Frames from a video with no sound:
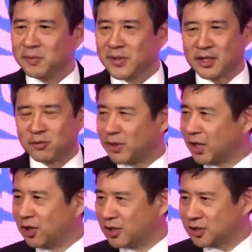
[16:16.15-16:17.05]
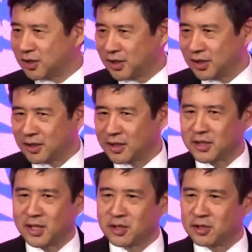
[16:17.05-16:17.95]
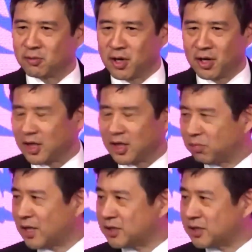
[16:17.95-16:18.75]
That's really costly and sends the wrong kind of price